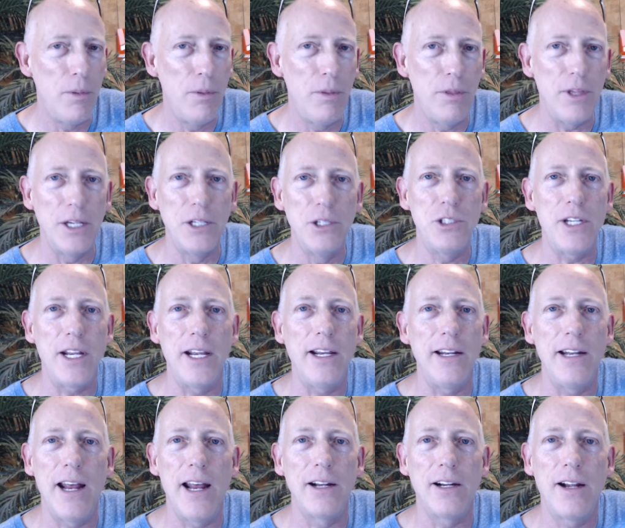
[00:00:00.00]
things
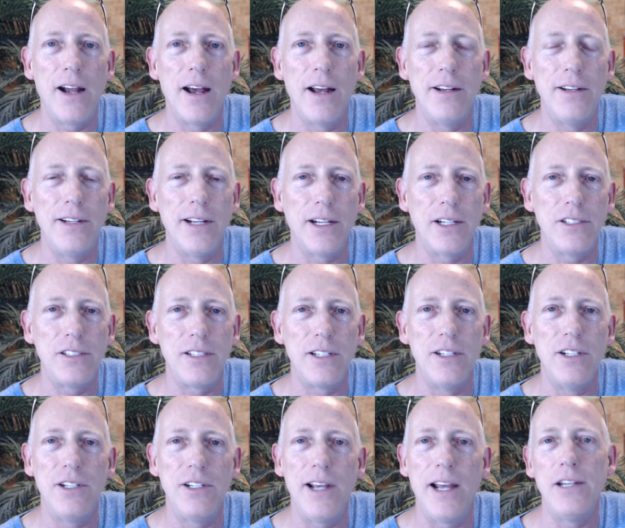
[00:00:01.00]
taken out of context
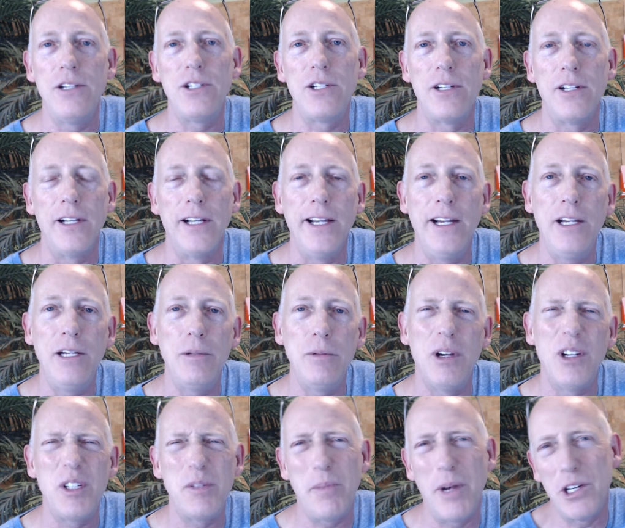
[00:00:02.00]
intentionally,
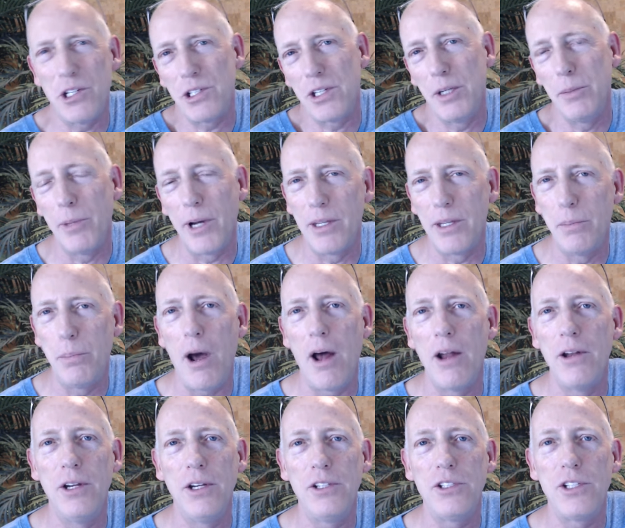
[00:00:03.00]
especially by the
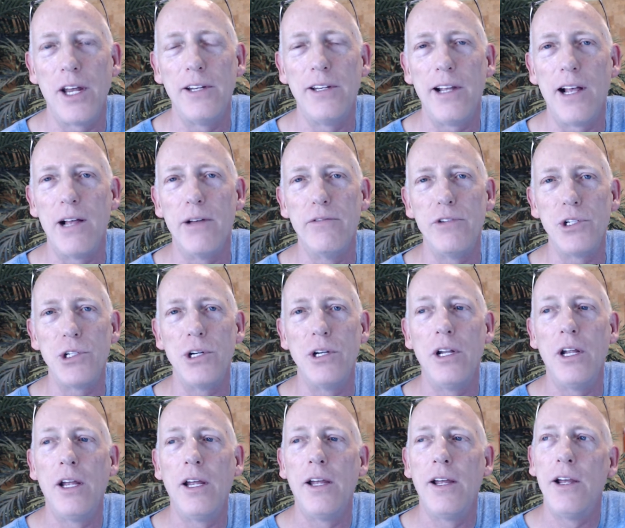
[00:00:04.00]
pundits on television,
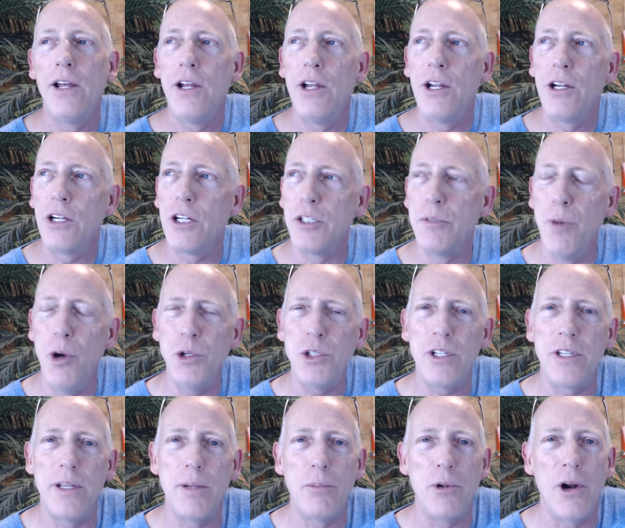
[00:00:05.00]
because most
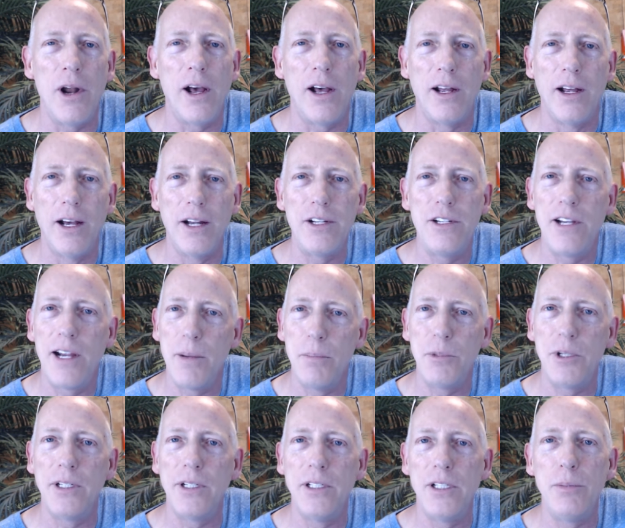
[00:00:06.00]
of them are not
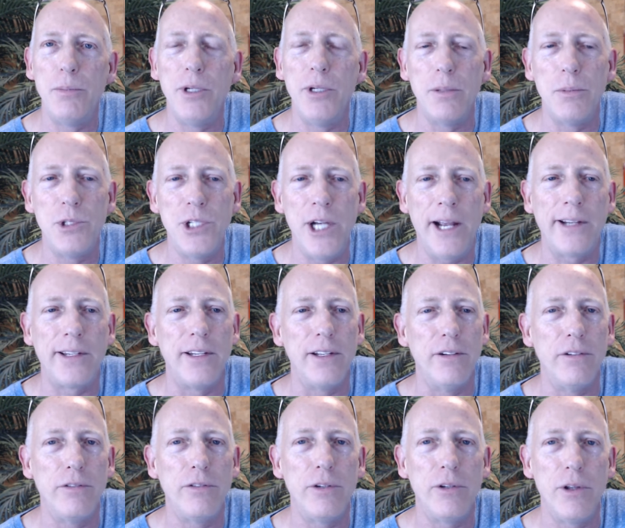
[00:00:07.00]
attempting to be
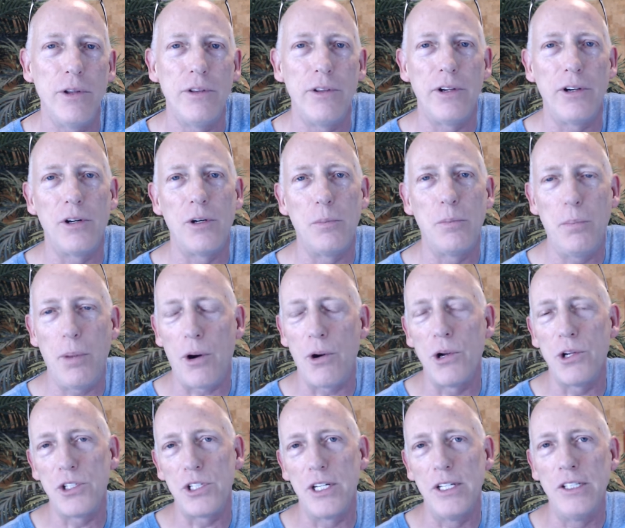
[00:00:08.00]
objective. They're
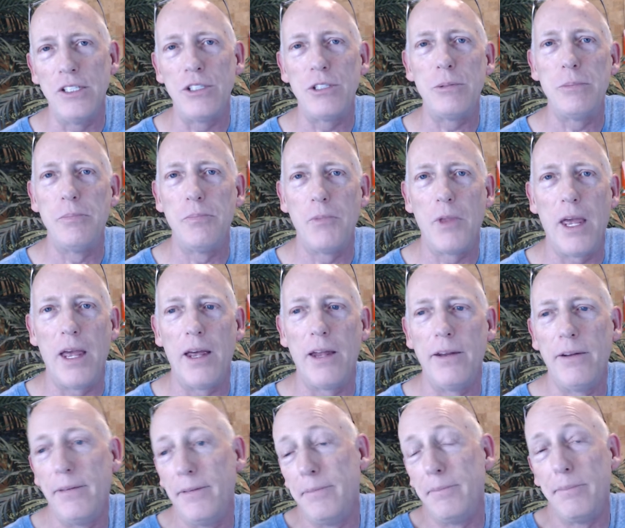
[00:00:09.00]
partisans,
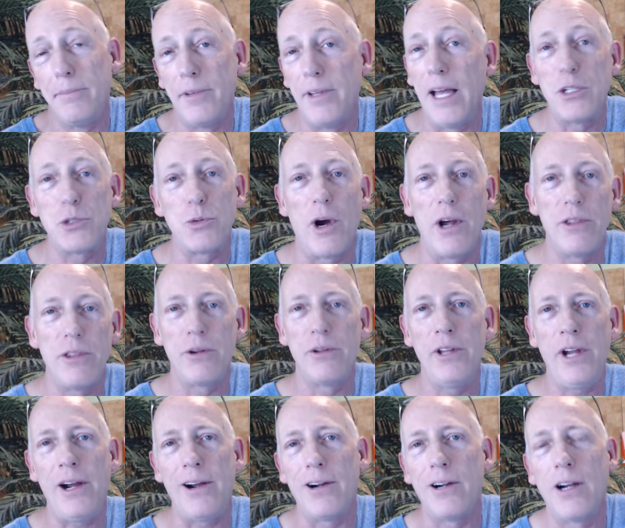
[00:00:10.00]
and that's why they're
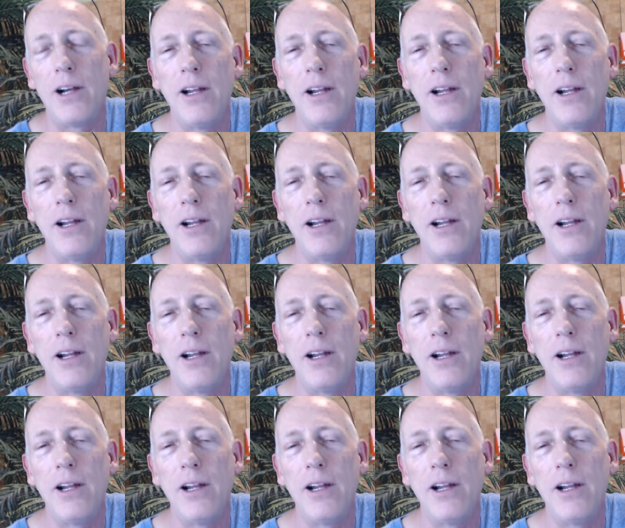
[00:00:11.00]
there.